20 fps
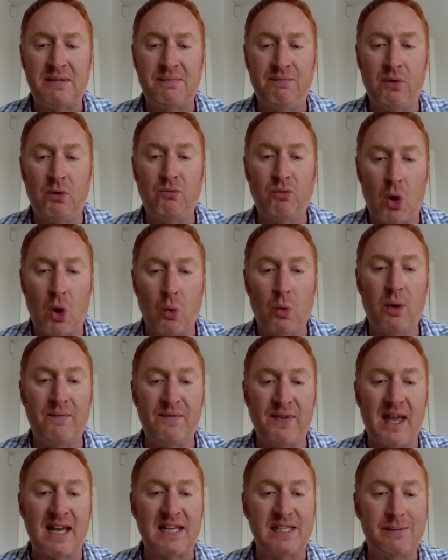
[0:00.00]
the role of
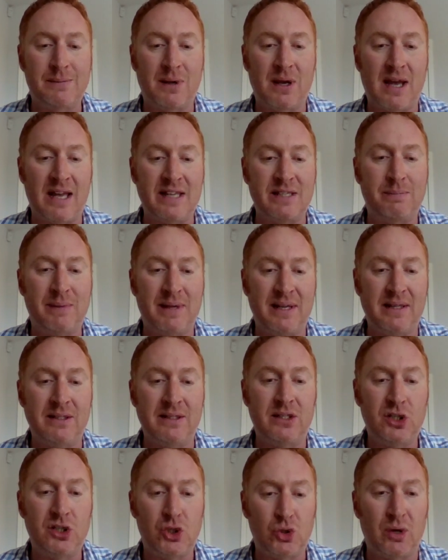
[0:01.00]
the expert has been
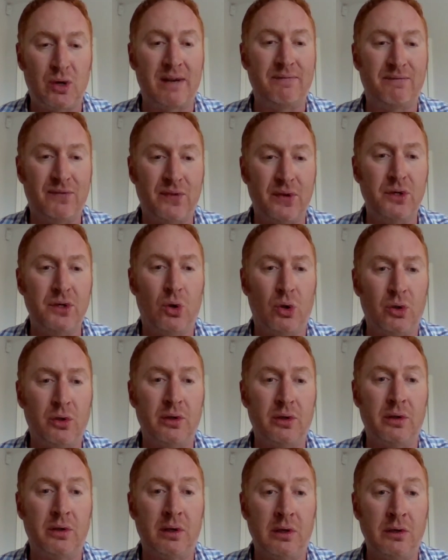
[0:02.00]
strengthened,
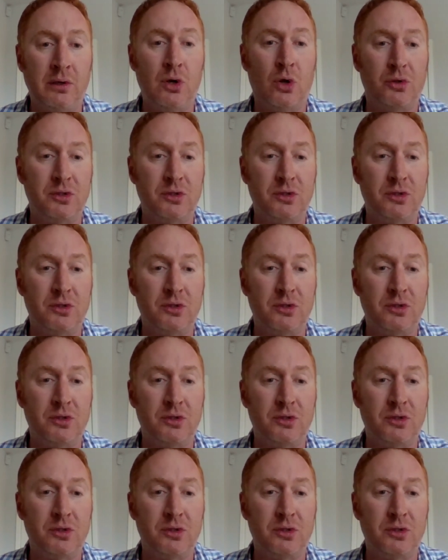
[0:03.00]
not